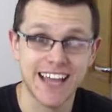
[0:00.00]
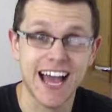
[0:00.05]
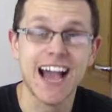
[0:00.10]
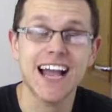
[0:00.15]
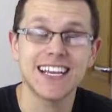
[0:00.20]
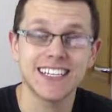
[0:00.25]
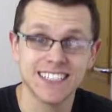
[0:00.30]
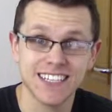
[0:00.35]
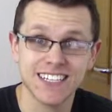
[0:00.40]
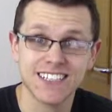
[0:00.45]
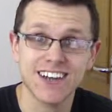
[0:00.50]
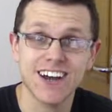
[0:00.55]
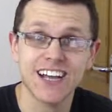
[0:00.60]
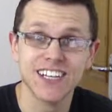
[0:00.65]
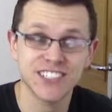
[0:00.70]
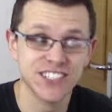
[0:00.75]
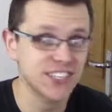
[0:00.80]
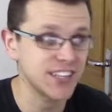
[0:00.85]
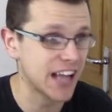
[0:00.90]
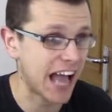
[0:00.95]
That is the
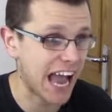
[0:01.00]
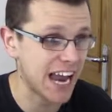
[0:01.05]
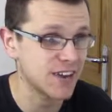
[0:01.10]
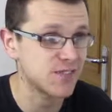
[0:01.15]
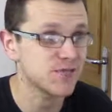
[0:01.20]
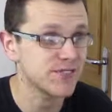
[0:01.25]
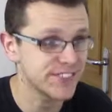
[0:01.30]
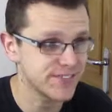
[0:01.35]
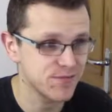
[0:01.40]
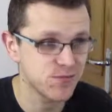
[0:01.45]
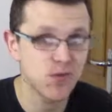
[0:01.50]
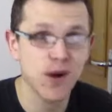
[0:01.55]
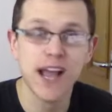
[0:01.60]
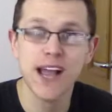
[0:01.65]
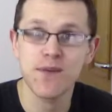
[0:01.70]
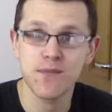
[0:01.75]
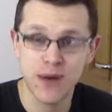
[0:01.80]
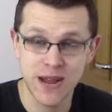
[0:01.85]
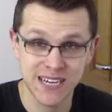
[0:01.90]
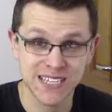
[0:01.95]
title, and
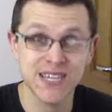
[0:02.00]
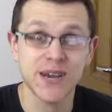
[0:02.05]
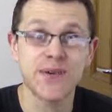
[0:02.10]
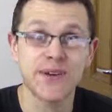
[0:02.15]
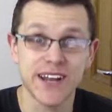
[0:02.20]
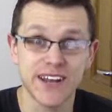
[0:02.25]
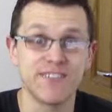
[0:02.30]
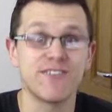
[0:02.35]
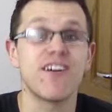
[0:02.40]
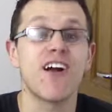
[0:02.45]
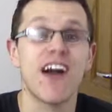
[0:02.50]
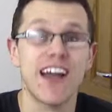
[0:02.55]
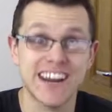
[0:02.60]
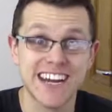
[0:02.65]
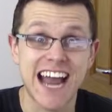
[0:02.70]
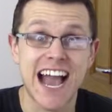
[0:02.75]
we're, we're doing it right